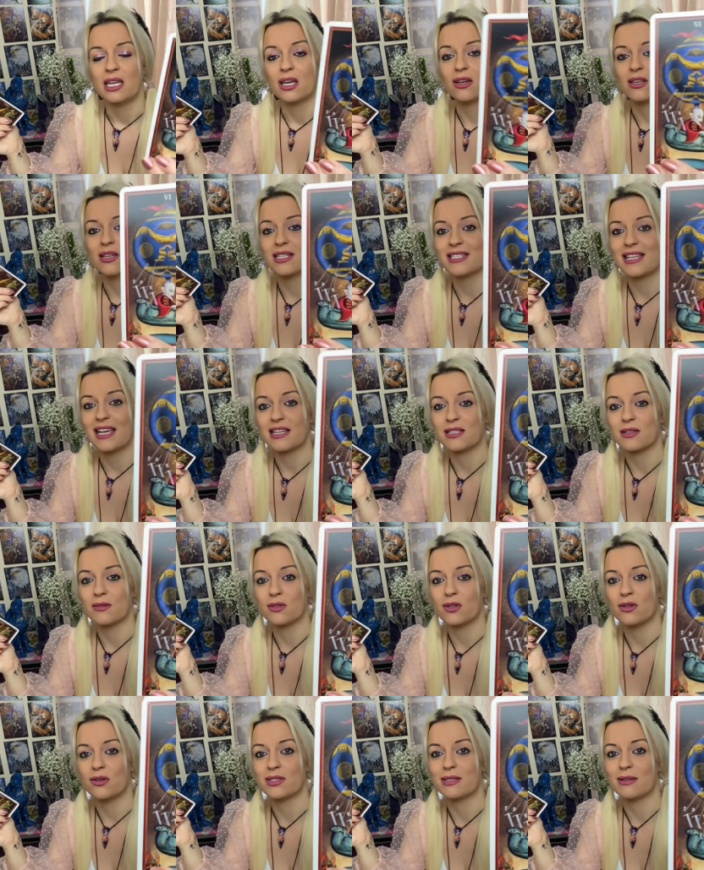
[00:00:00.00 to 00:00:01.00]
You got your Six of
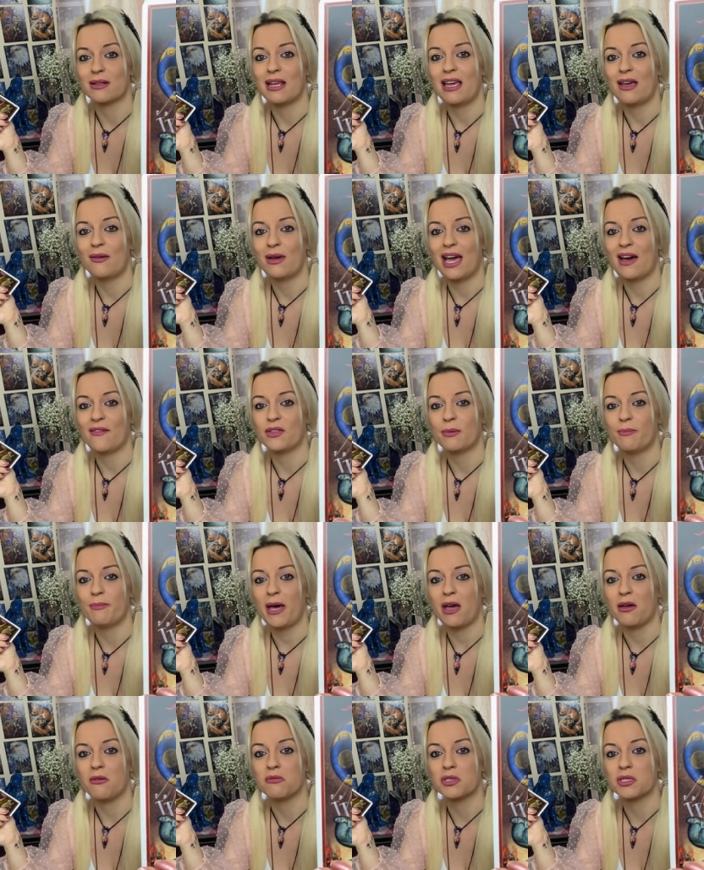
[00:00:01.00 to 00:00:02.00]
Swords, and here we have the
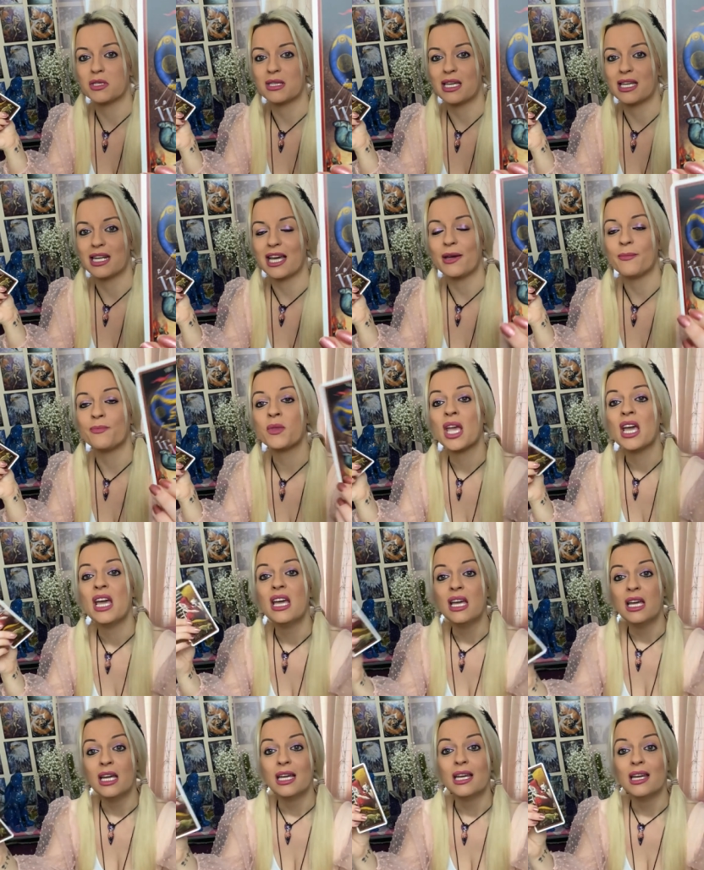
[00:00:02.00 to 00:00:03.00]
boat, you know.
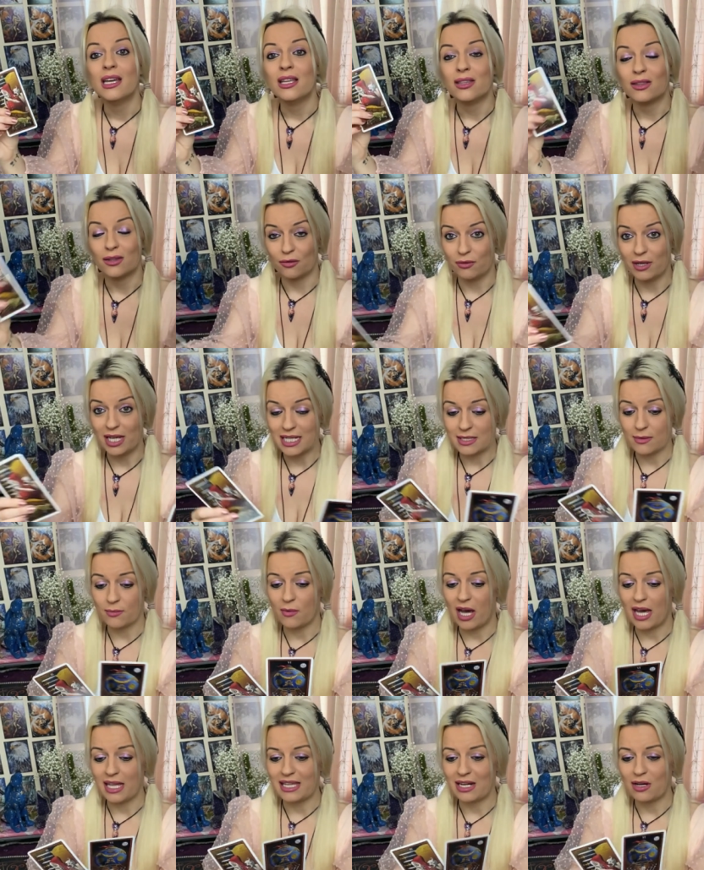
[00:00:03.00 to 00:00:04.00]
The reason
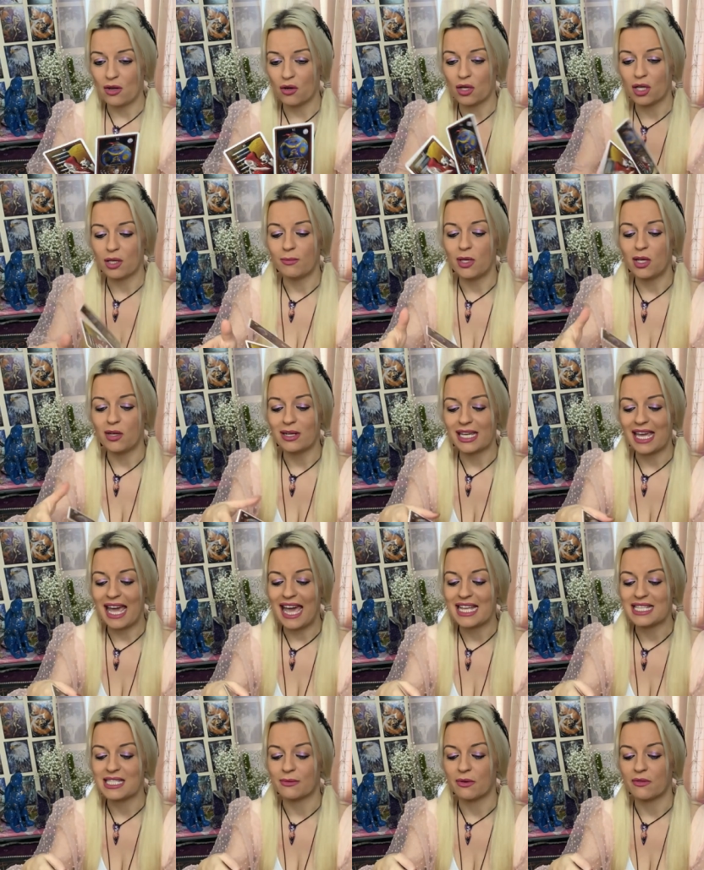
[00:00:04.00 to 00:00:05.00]
why they're not
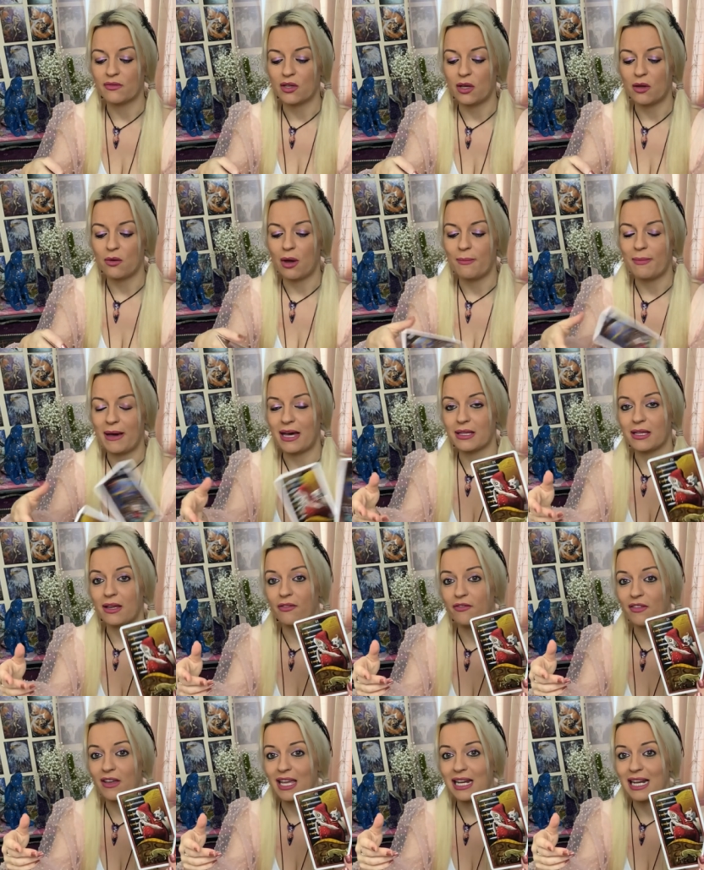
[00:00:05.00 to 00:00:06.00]
communicating with you about their
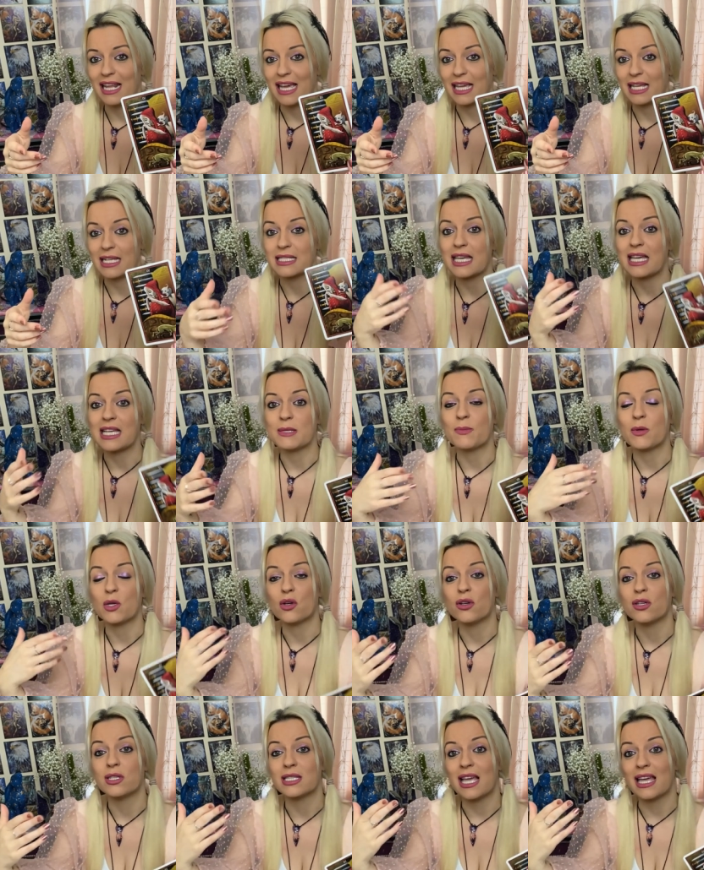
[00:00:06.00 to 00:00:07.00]
feelings is
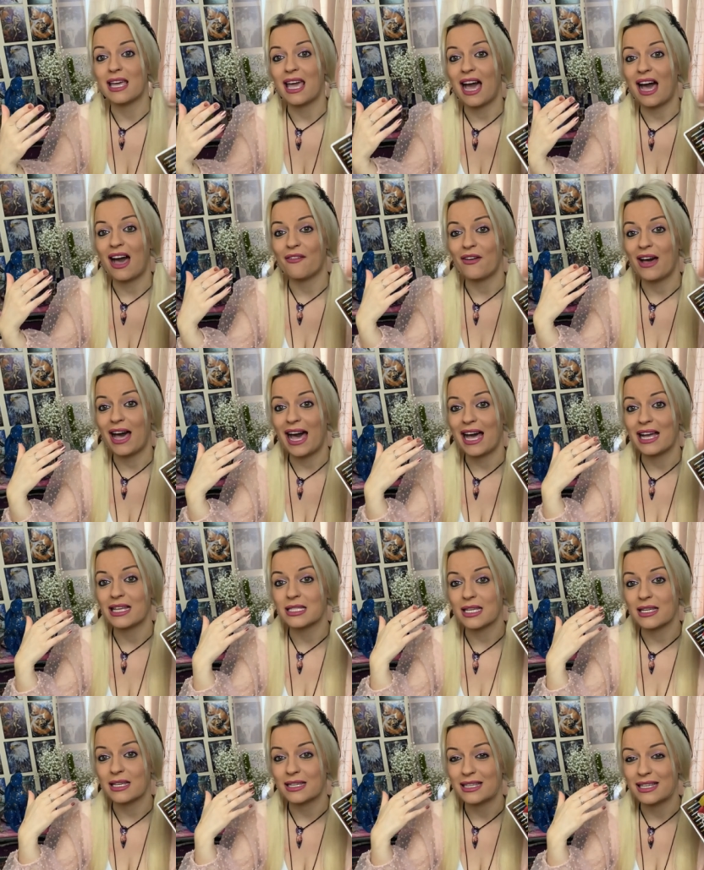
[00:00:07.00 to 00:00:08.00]
because they have
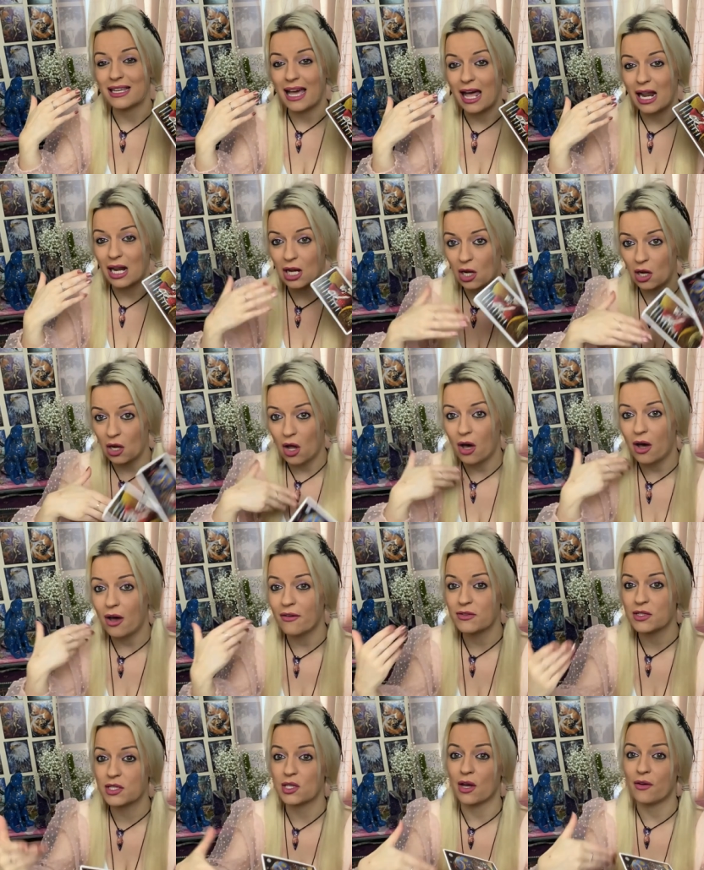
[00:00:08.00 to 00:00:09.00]
had a lot
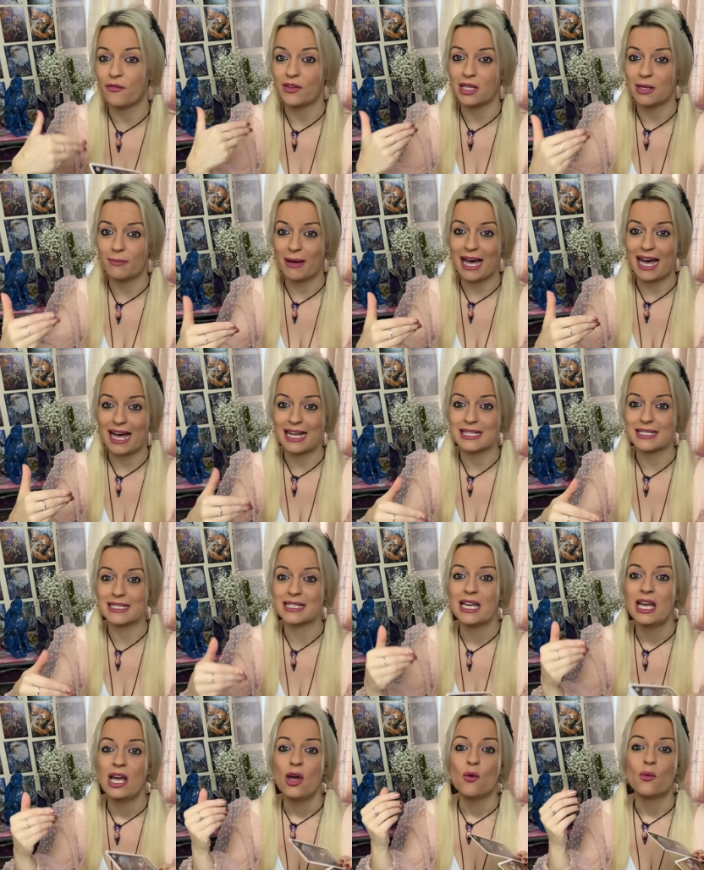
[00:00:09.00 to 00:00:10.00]
of stuff in the past
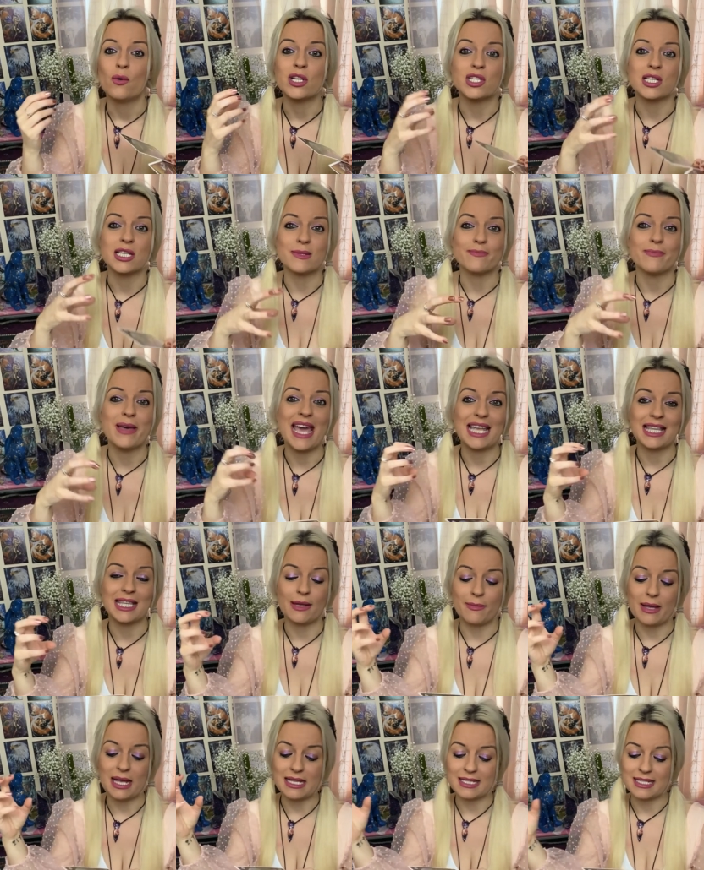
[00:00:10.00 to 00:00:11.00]
which has made
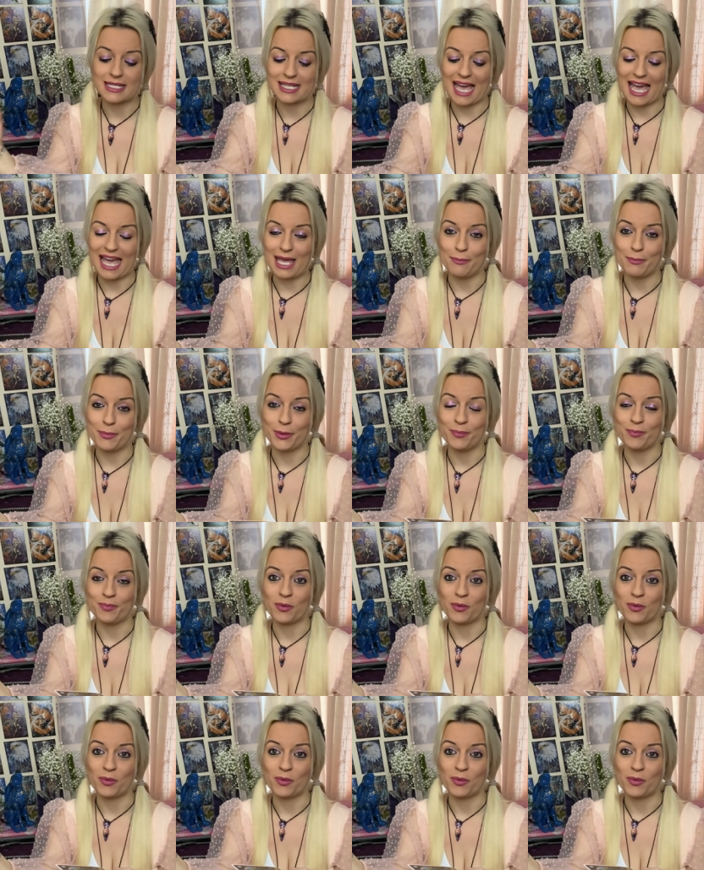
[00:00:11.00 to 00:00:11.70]
them escape.